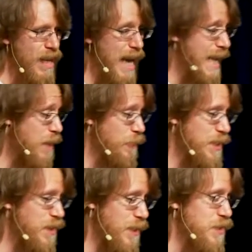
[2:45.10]
I can't
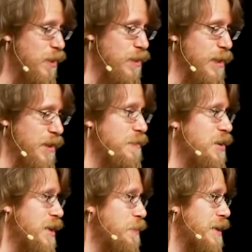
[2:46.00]
really talk to you all about
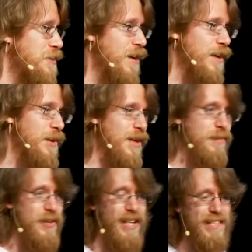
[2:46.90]
community without talking about a
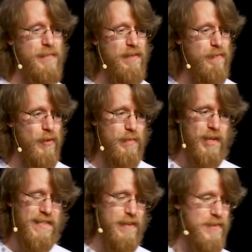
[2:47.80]
community I spend
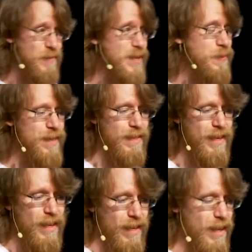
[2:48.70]
40+ hours a week with.
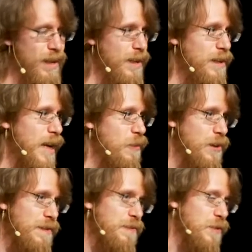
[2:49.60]
I
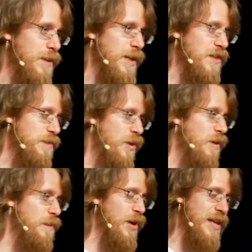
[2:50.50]
work for a
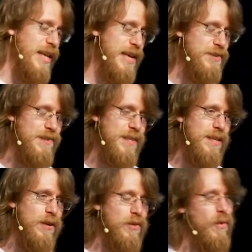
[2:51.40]
small marketing agency
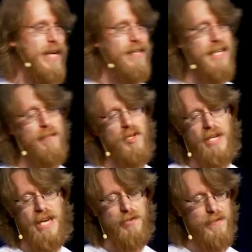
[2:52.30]
called Quiet Like
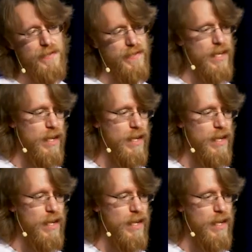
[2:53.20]
Communications.